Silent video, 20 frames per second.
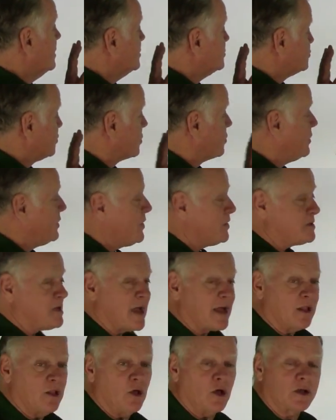So go there,
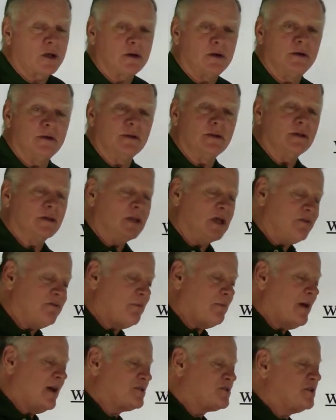take a look, leave
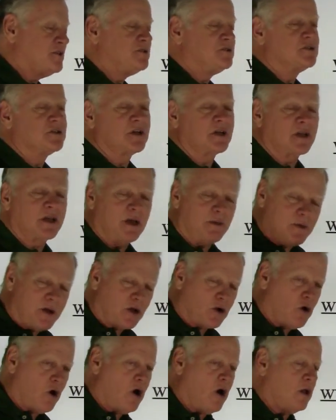a message, give
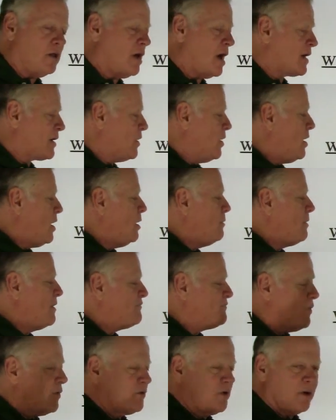me a call. I got all
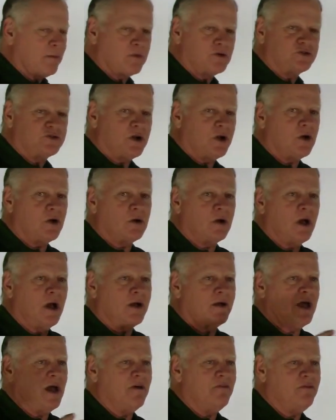my phone numbers there.
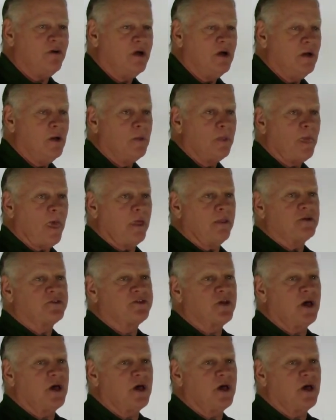I have other